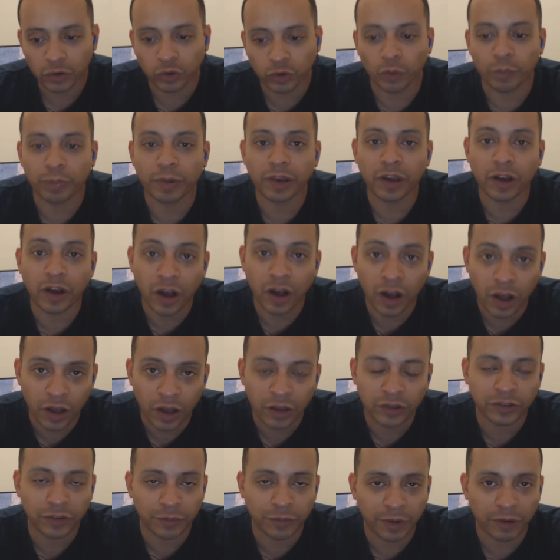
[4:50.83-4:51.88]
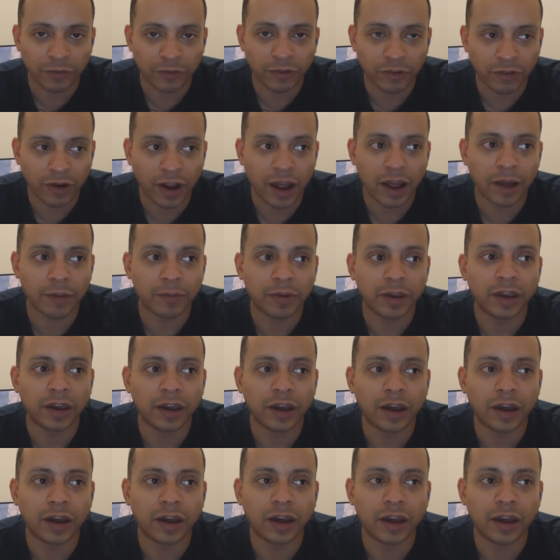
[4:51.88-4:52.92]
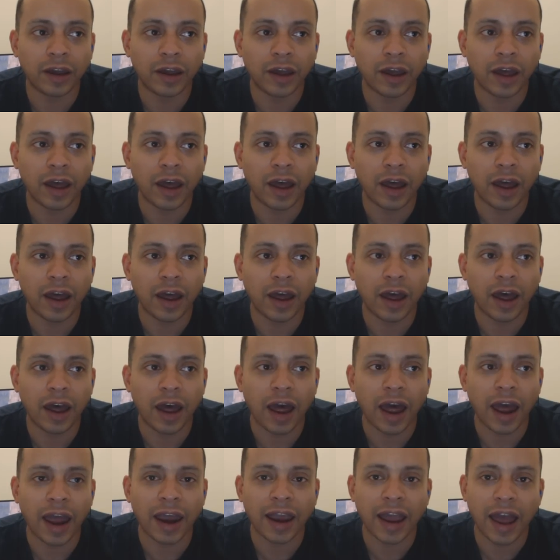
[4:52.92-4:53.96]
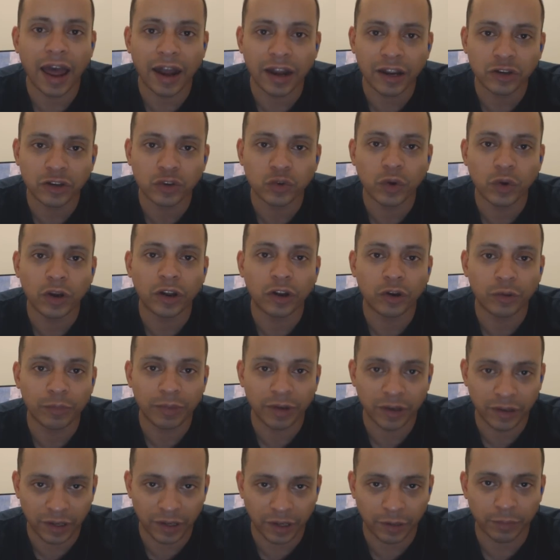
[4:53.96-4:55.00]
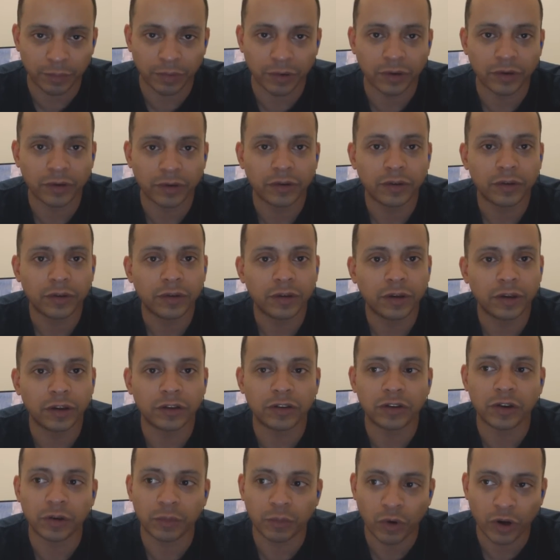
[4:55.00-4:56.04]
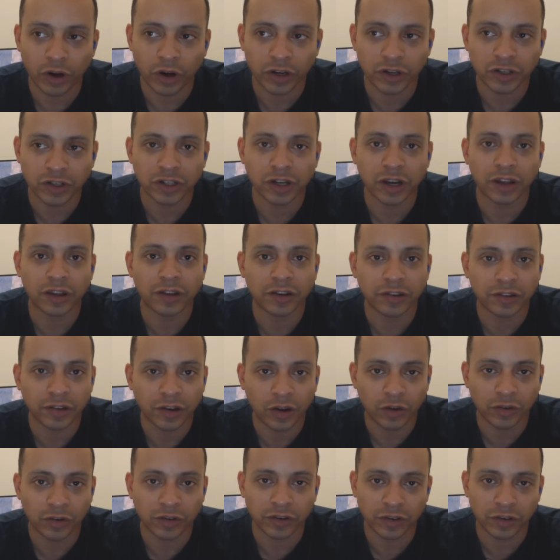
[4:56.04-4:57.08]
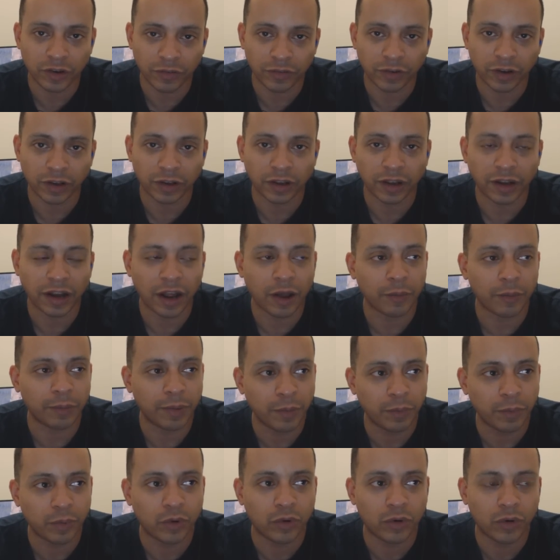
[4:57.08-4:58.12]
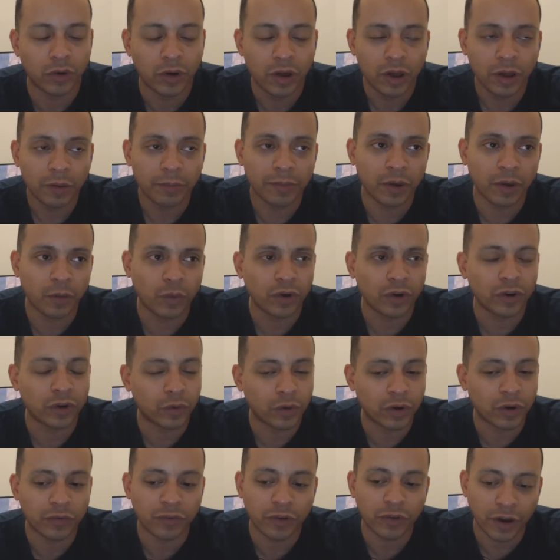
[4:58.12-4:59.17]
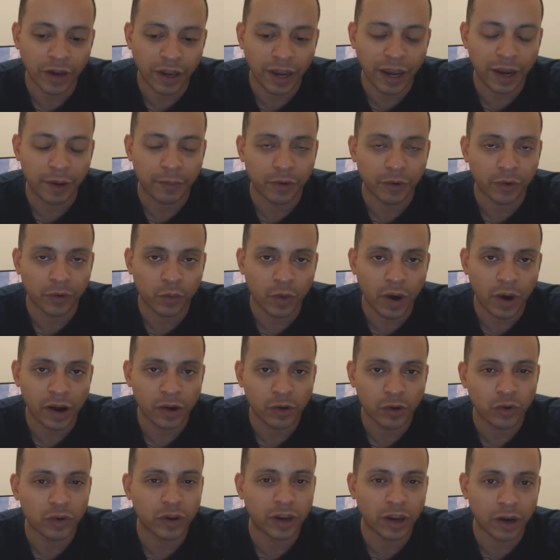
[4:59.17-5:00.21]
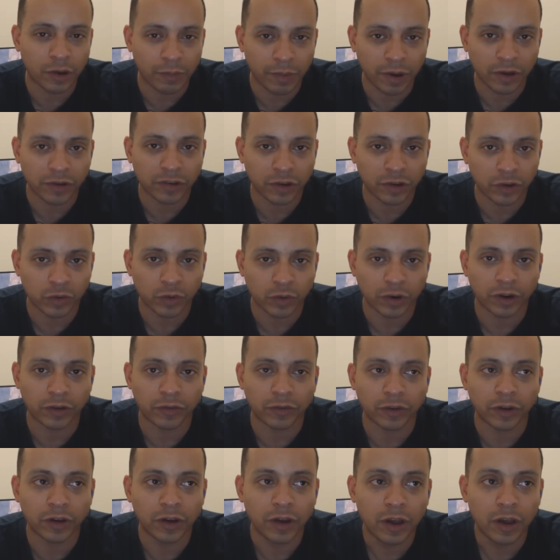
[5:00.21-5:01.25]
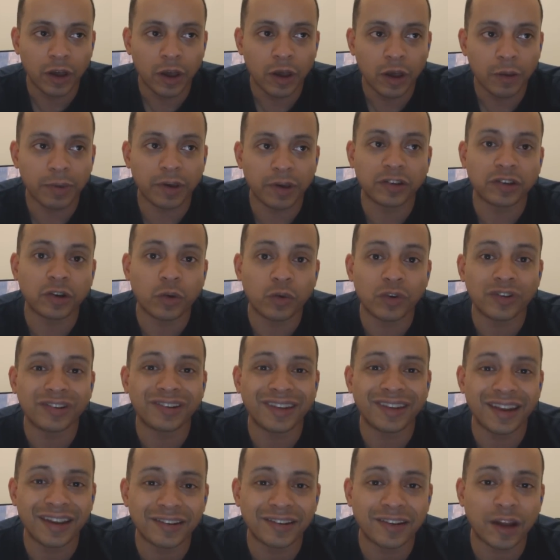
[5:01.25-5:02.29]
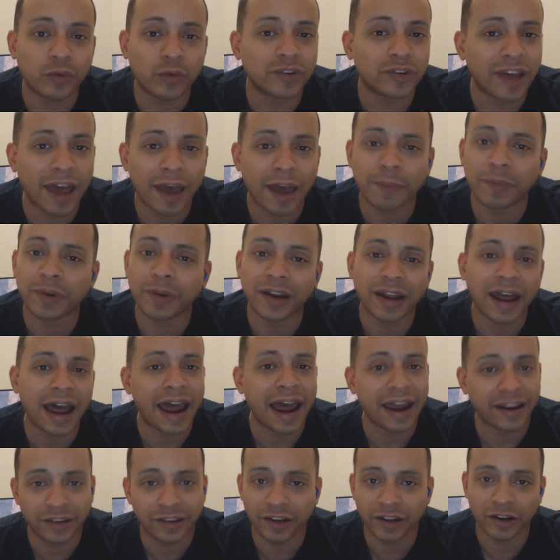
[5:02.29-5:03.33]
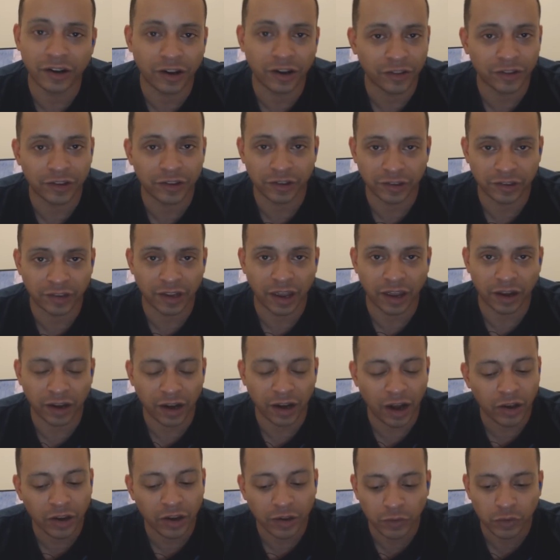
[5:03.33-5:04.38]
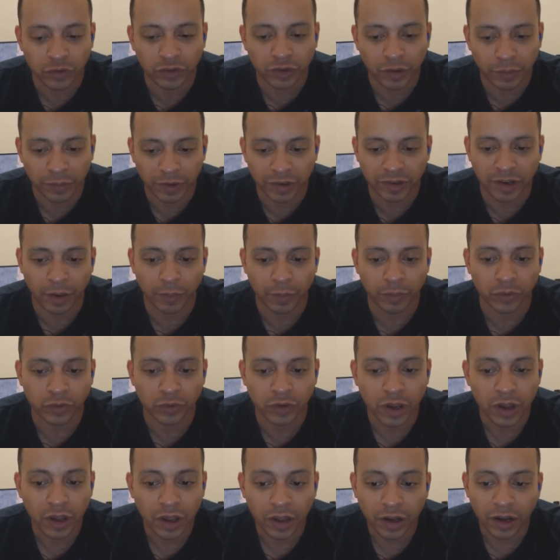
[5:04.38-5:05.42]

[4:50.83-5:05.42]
So because of my favorite hobby, I got into a little bit deeper into the market share that sells and stuff like that. Now people may wonder, well, if you're a gamer, why do you care about sales, whatever? Because there was things that was happening I didn't understand, and I'll give you some examples